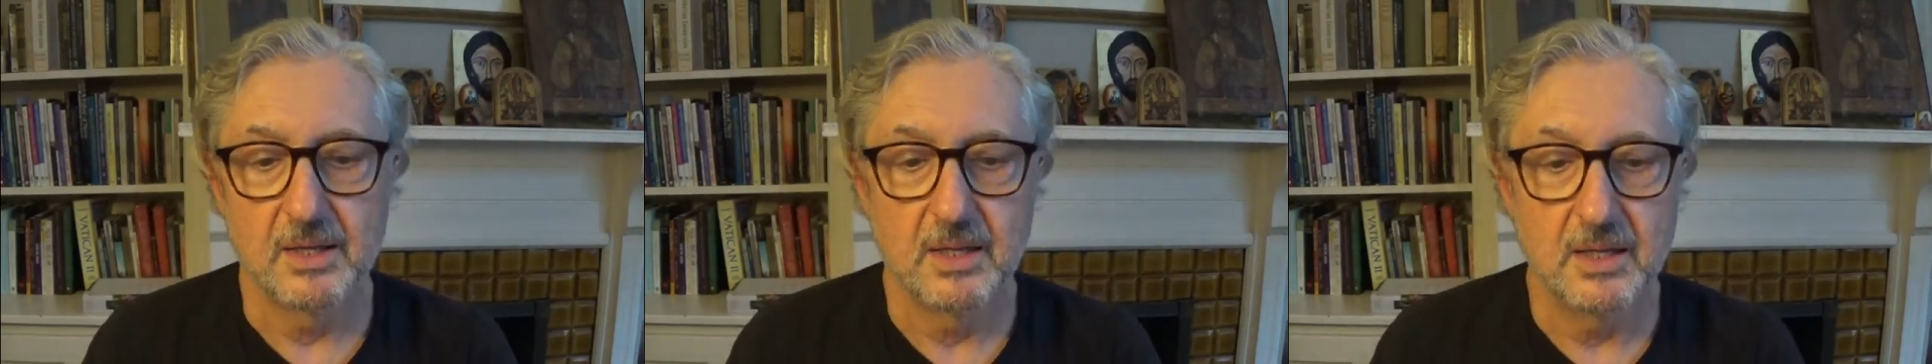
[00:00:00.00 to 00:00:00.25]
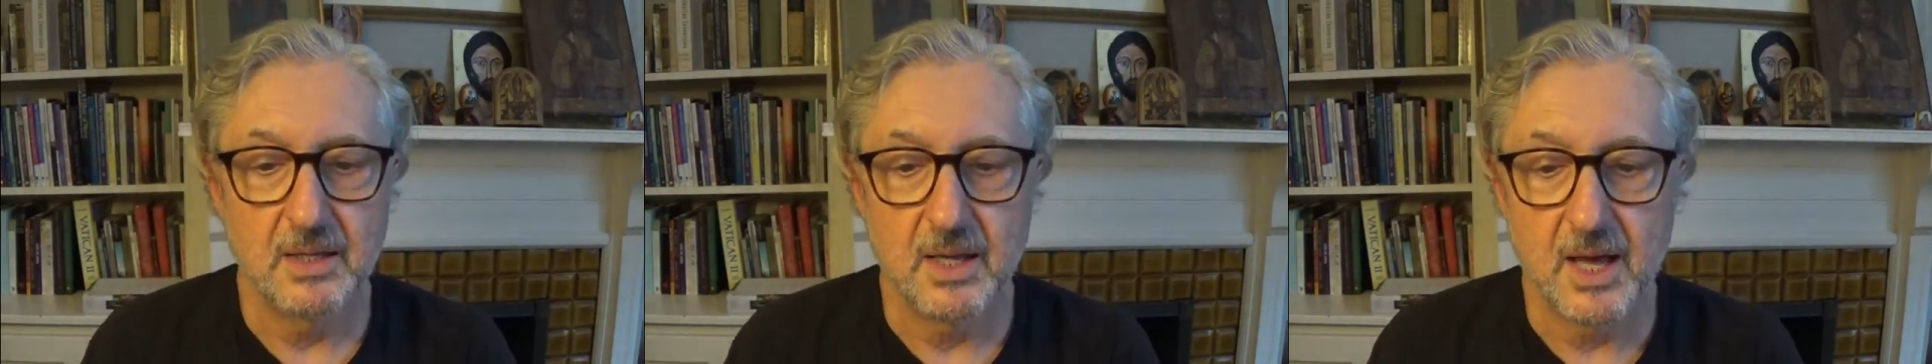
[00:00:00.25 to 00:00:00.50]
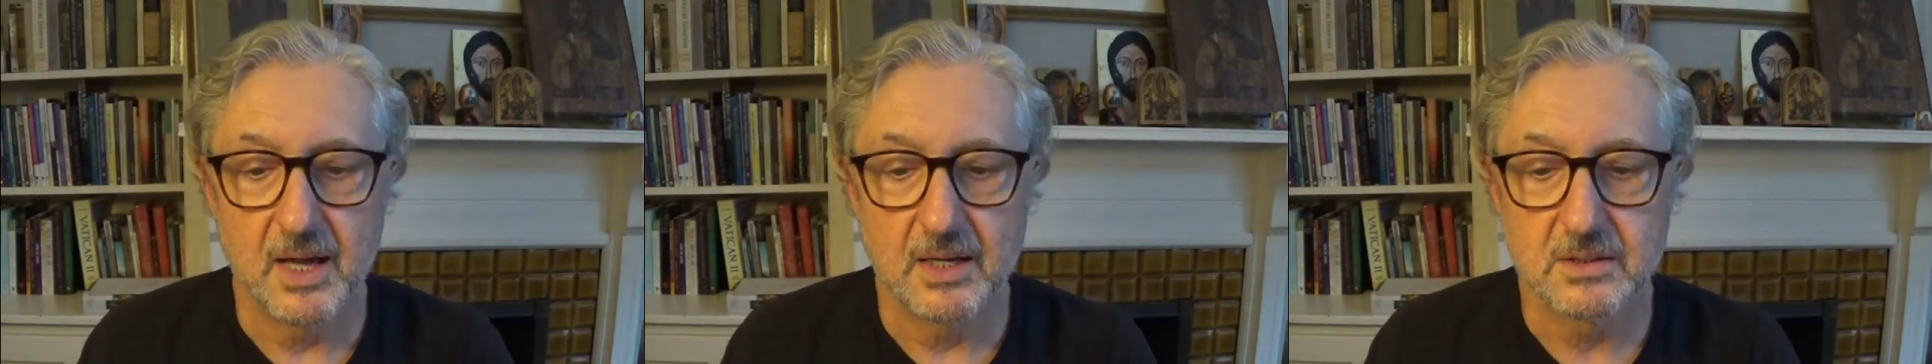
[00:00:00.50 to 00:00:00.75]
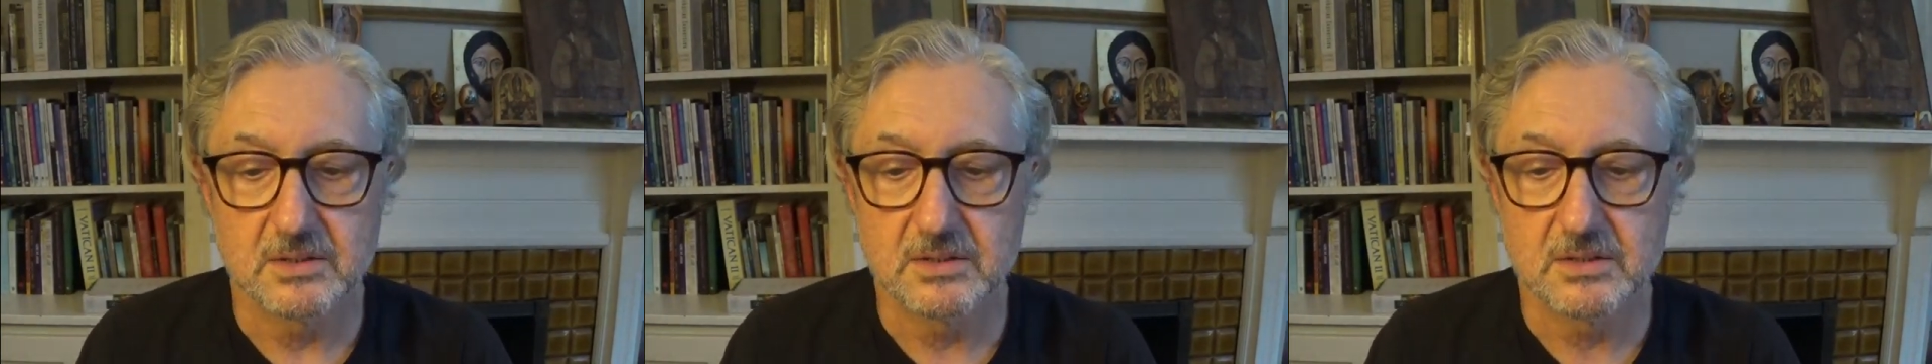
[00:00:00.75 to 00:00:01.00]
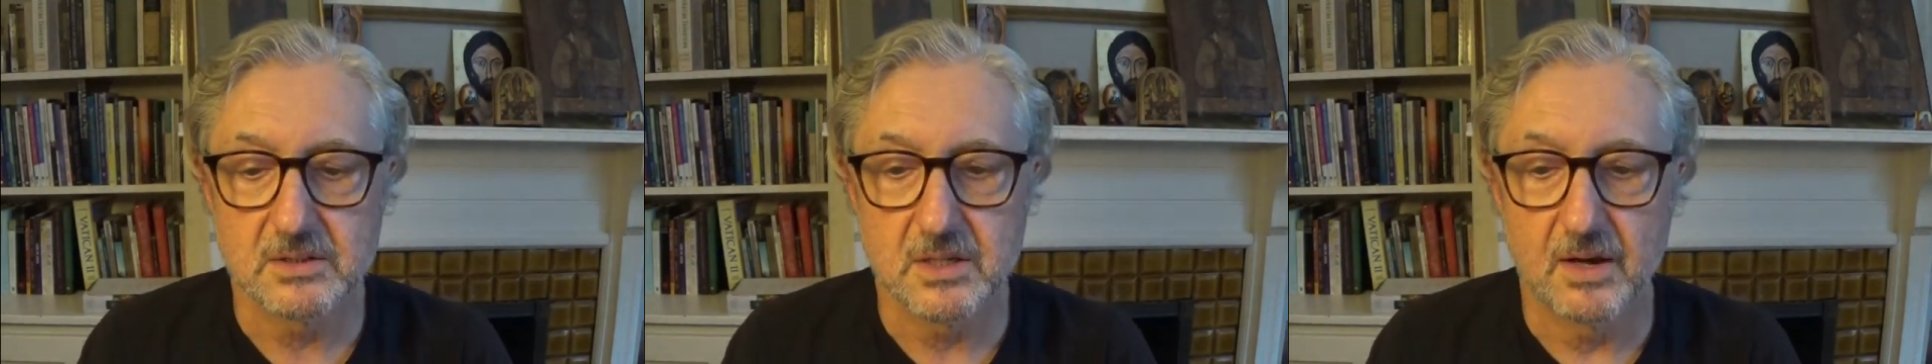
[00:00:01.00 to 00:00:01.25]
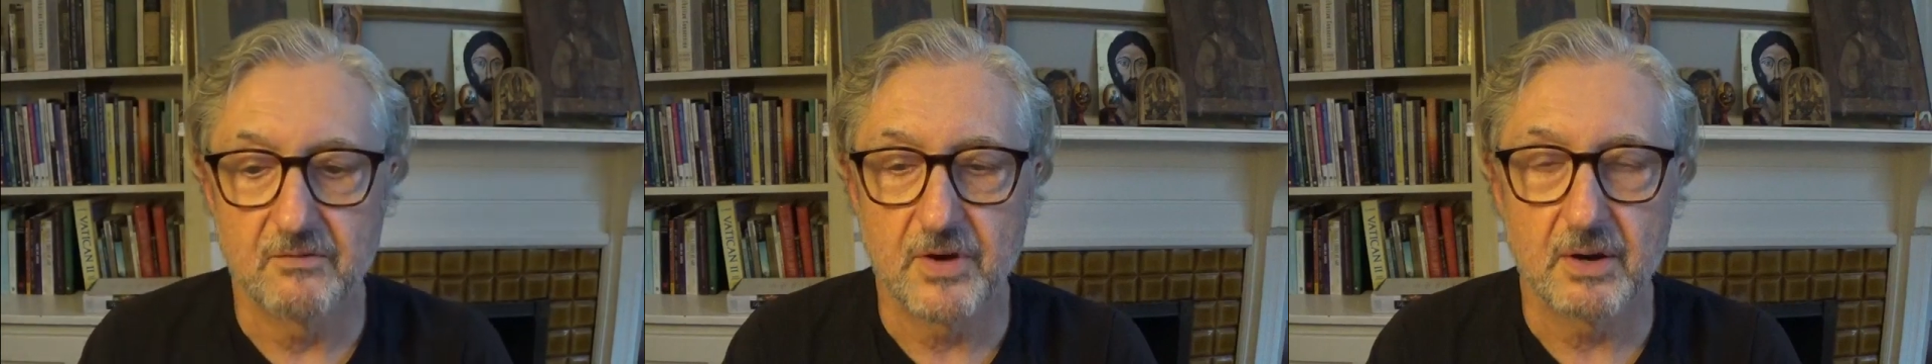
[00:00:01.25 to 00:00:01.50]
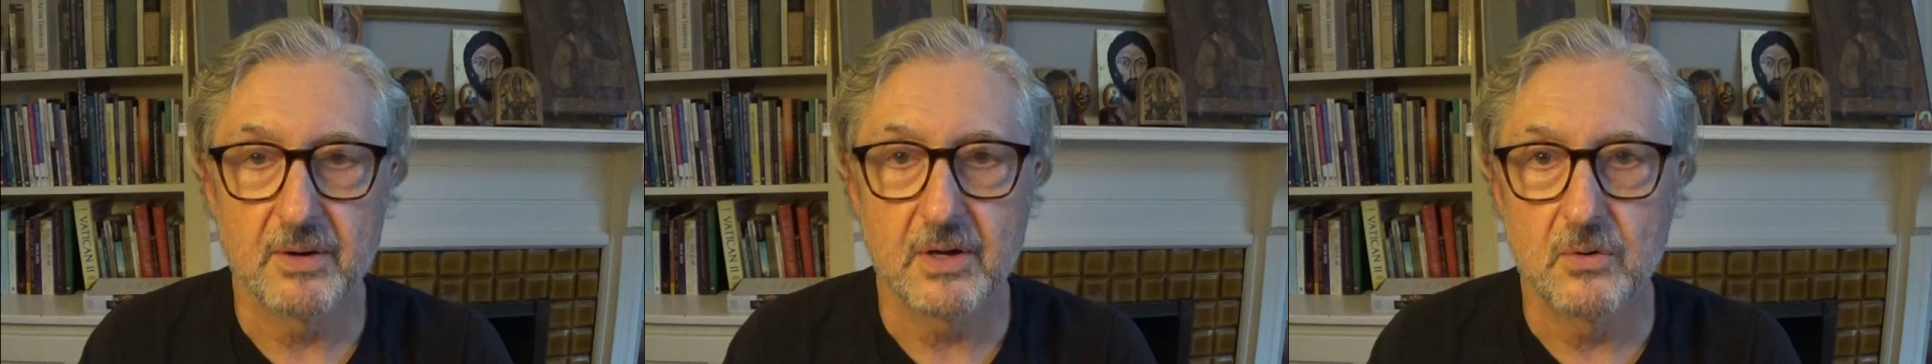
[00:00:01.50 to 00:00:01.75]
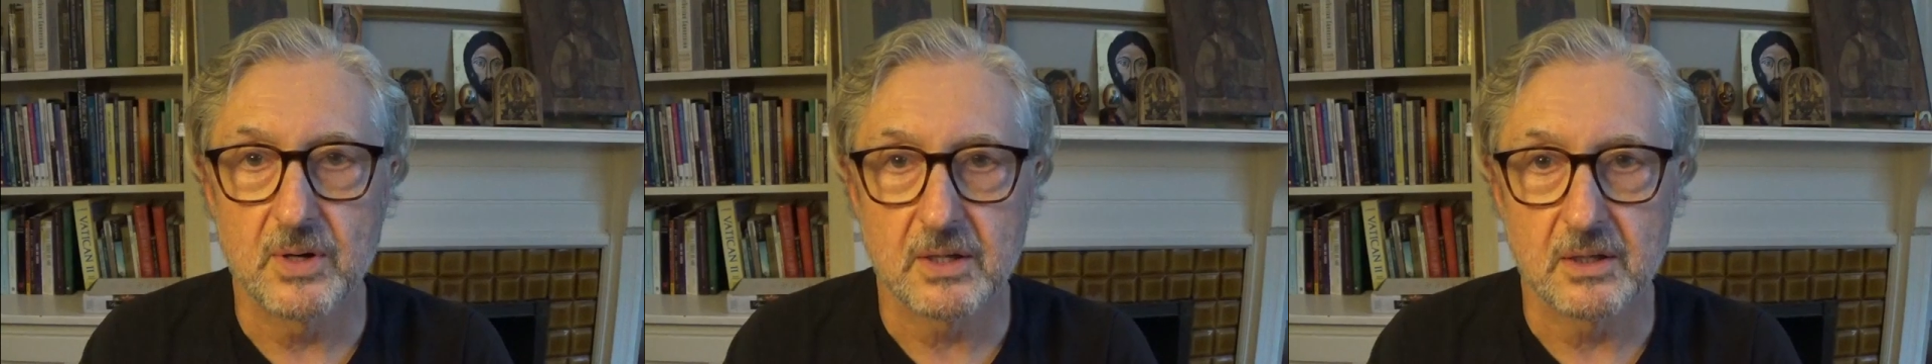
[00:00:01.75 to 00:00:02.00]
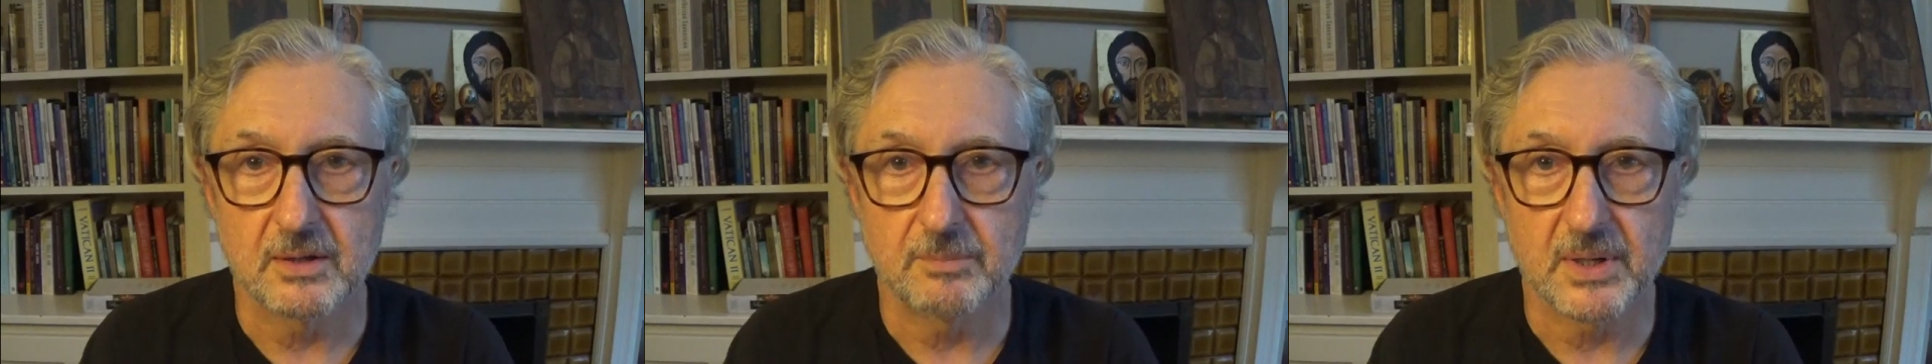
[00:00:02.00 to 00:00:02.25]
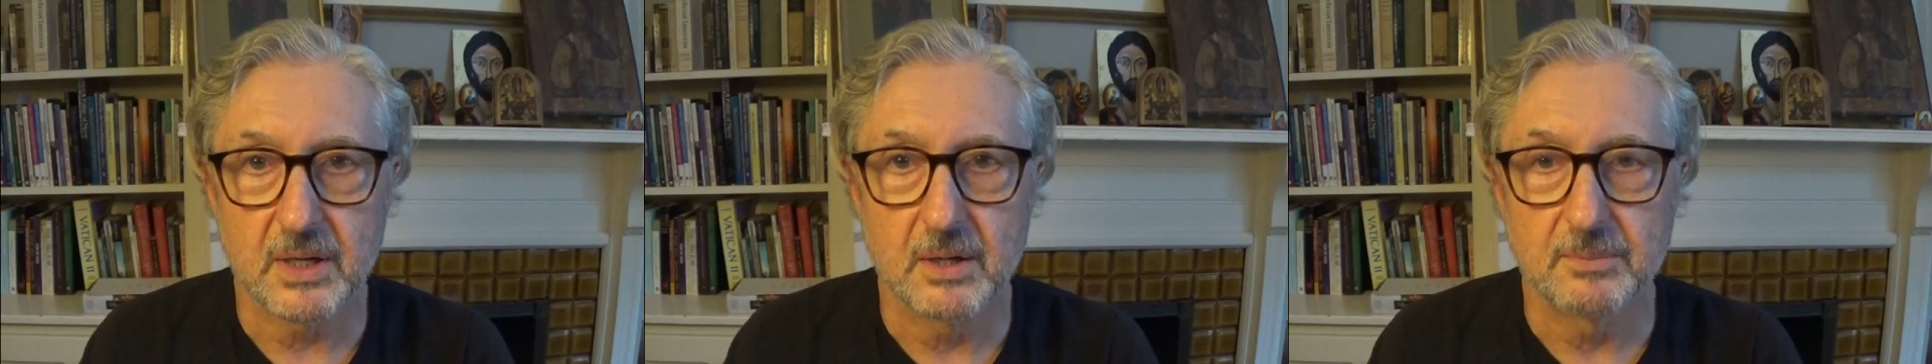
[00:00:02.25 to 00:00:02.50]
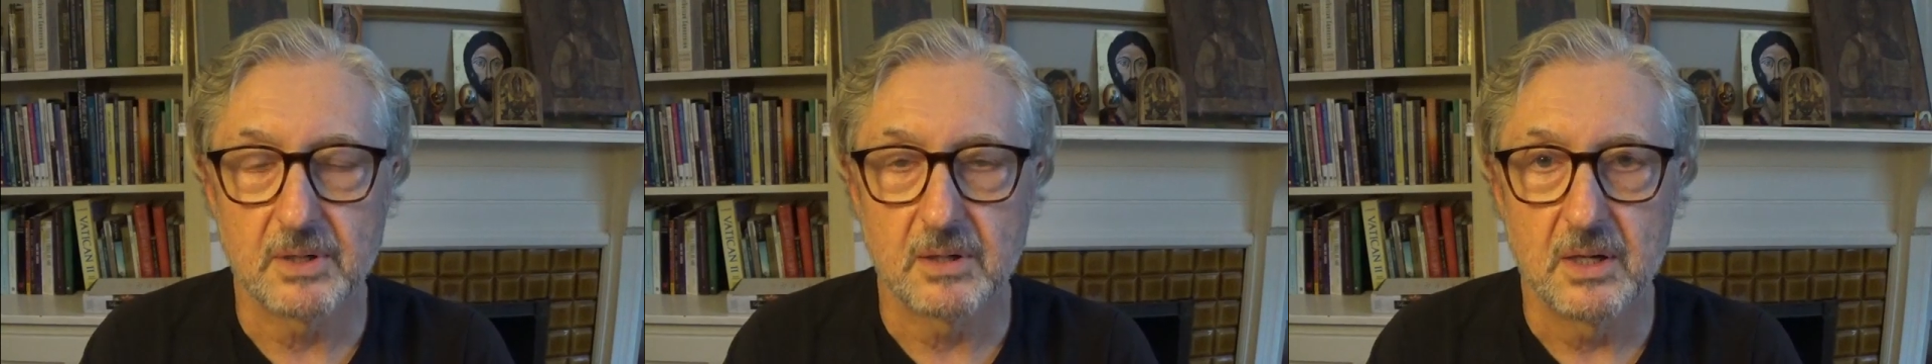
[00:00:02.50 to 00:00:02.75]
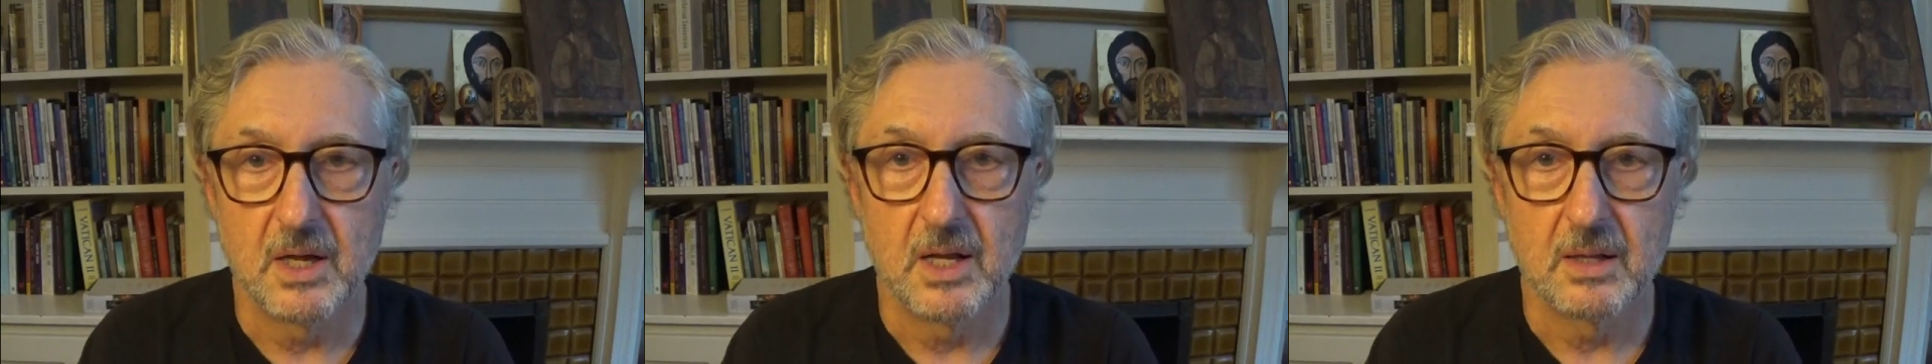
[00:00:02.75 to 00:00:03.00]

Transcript: He has very quickly become a